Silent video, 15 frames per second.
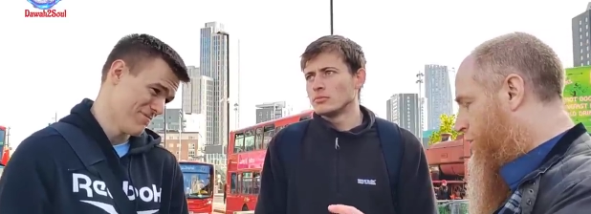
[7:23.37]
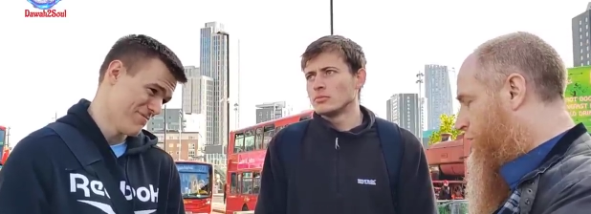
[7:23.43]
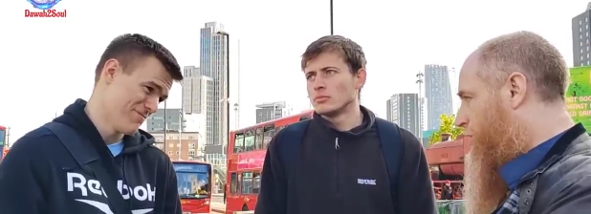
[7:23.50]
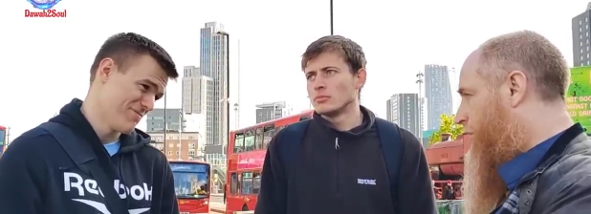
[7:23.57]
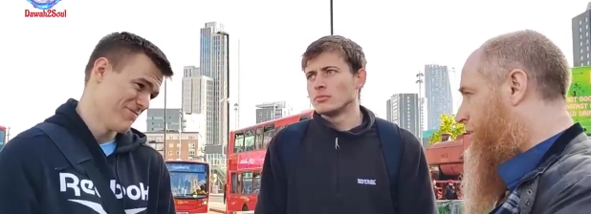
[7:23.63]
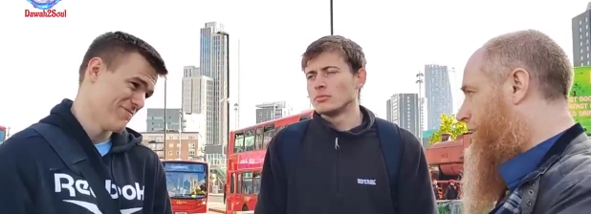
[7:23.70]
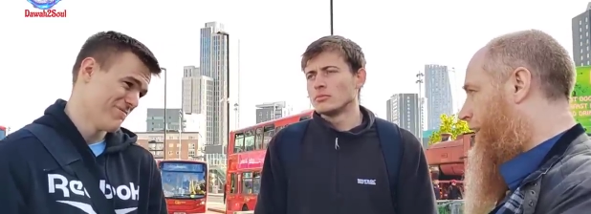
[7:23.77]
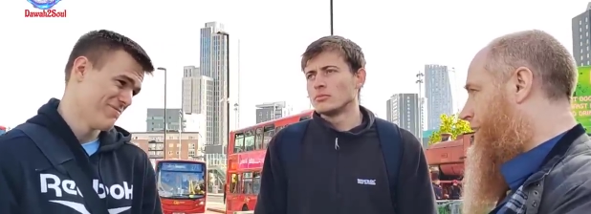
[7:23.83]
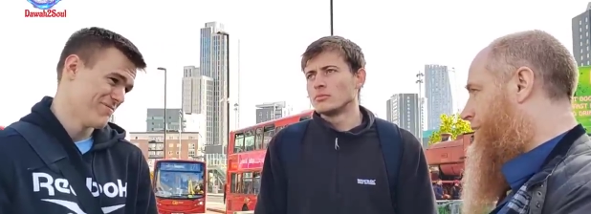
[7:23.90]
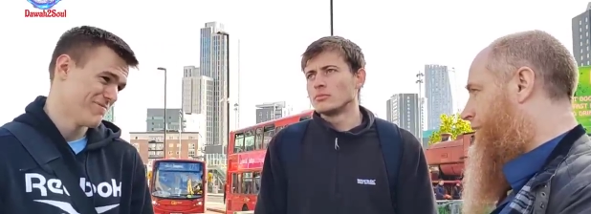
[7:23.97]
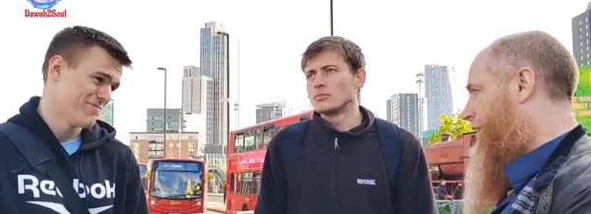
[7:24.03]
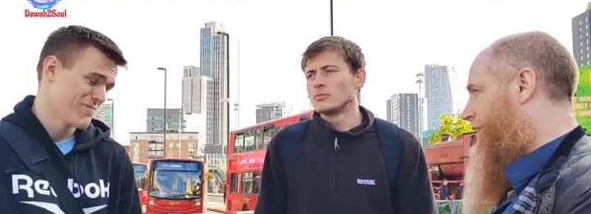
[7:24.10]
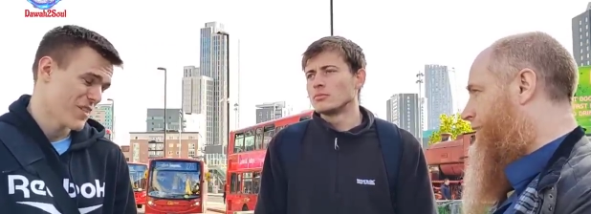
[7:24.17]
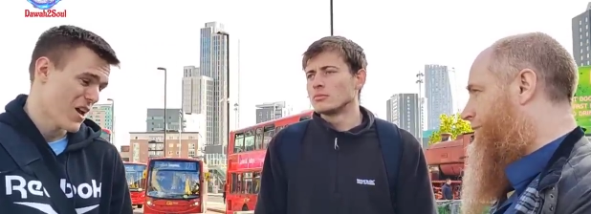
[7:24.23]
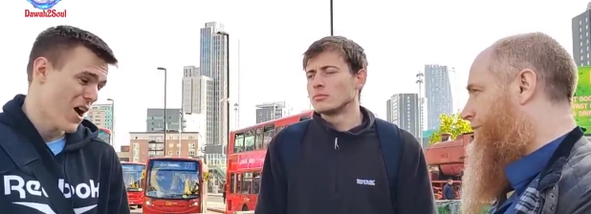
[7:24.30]
Speaker 1: So God
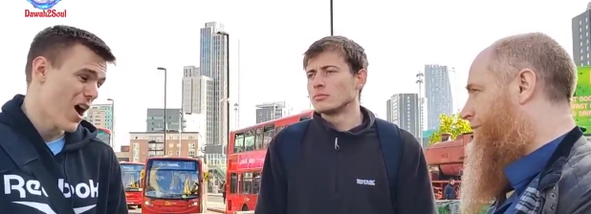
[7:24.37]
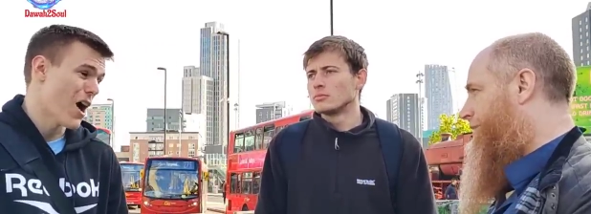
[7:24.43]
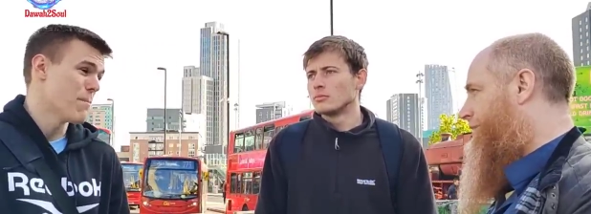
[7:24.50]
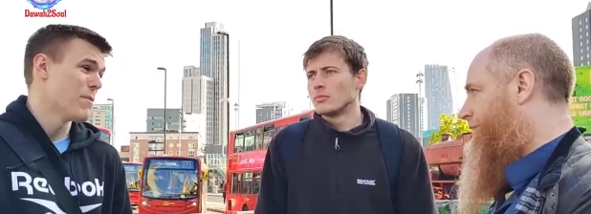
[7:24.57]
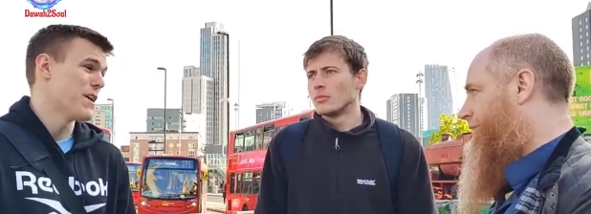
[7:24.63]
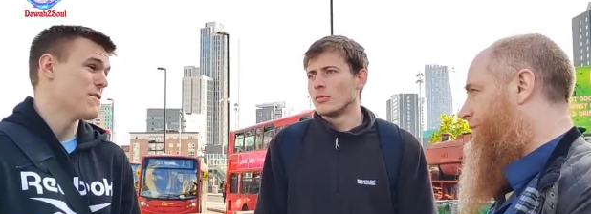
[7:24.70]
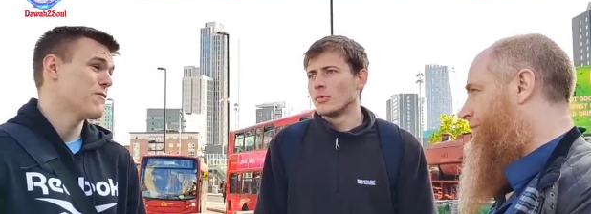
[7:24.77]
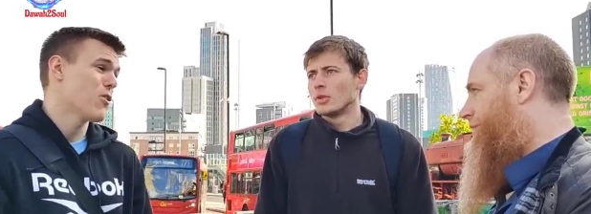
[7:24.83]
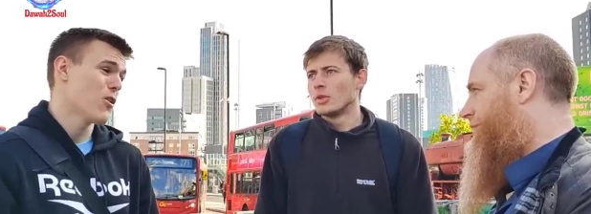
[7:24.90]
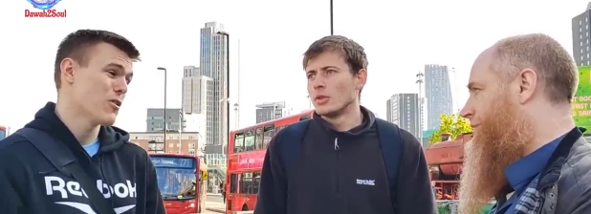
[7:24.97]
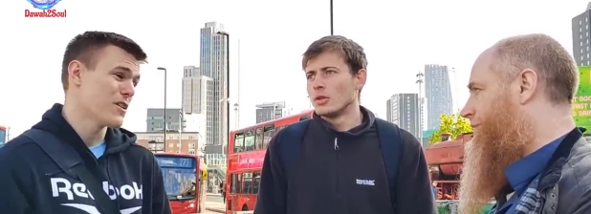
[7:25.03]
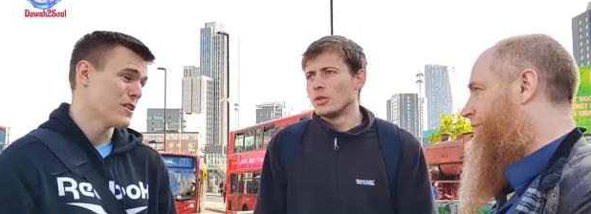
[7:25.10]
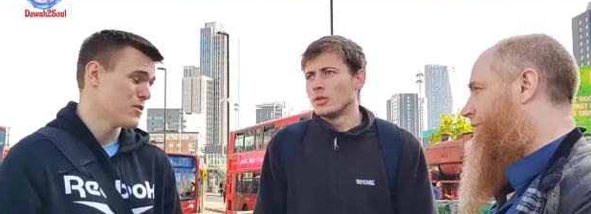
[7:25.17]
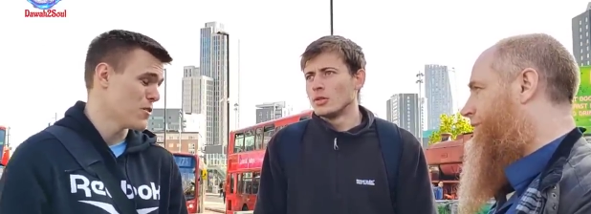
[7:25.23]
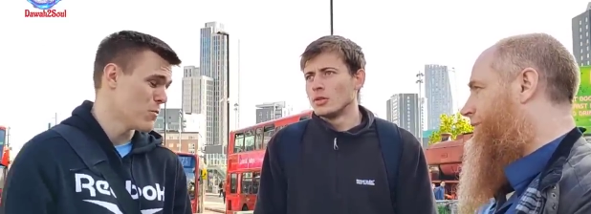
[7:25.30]
can die. I believe
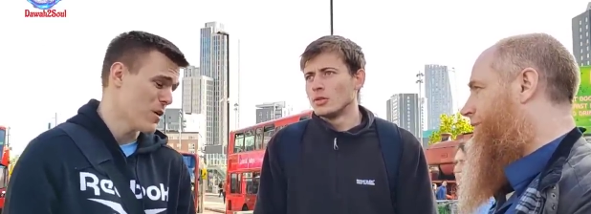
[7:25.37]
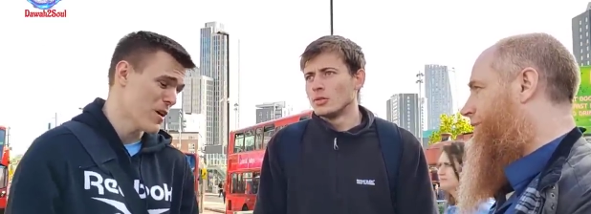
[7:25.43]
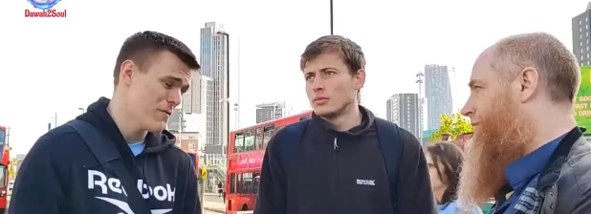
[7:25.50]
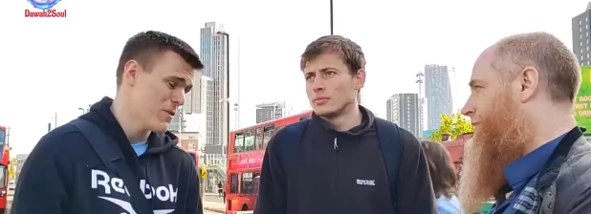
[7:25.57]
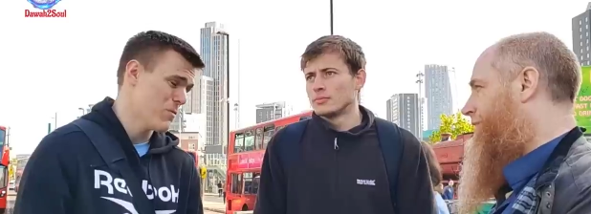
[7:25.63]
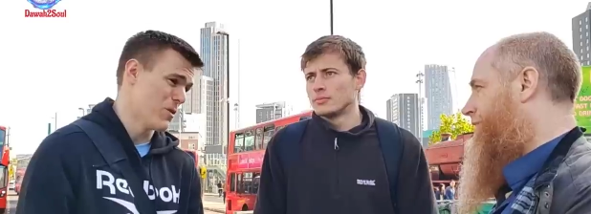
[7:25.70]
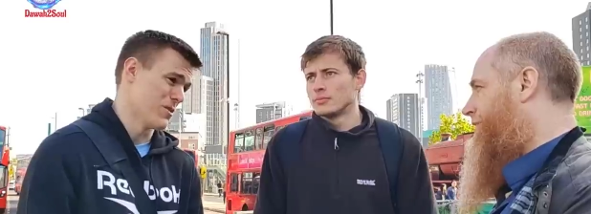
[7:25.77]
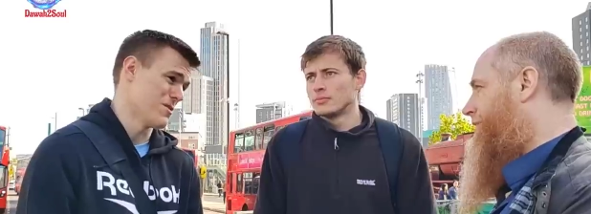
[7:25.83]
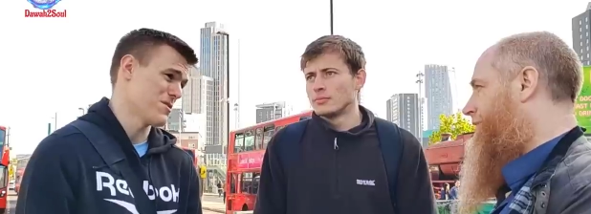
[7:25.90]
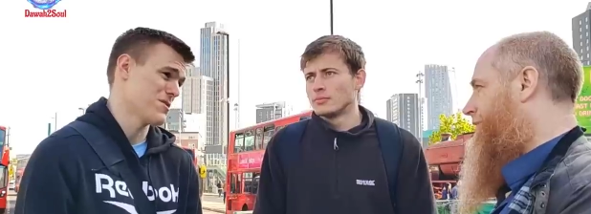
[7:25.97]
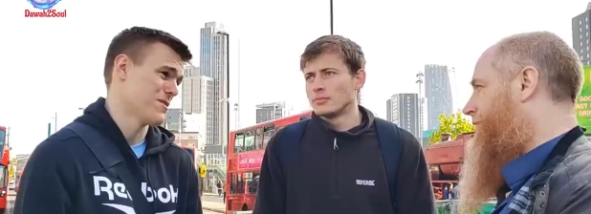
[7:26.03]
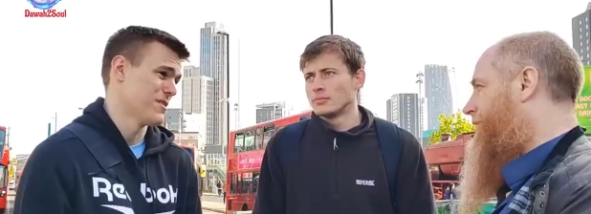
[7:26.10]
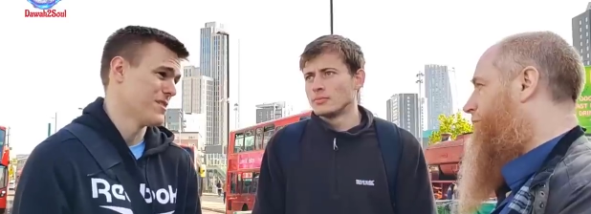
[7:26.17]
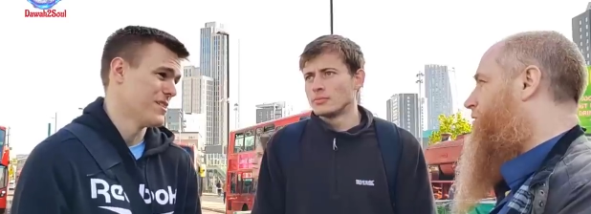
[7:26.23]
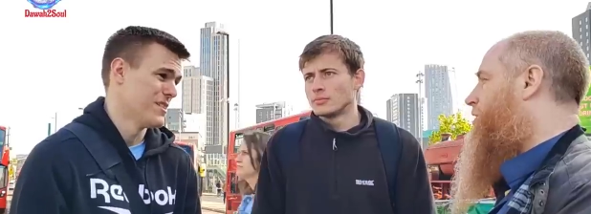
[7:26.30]
God can do whatever he
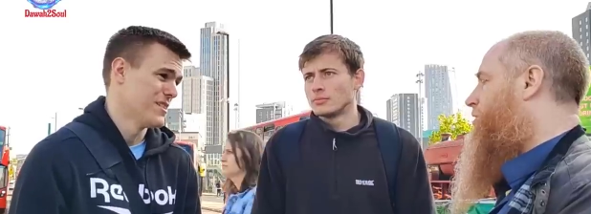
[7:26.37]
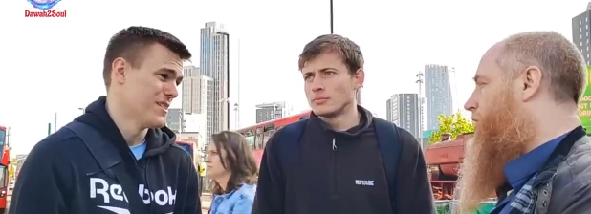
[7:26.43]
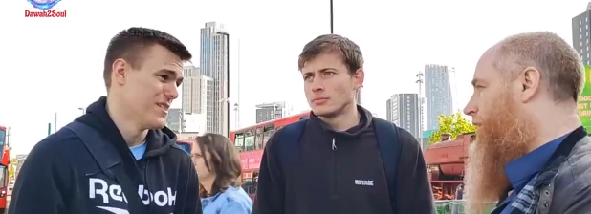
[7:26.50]
wants.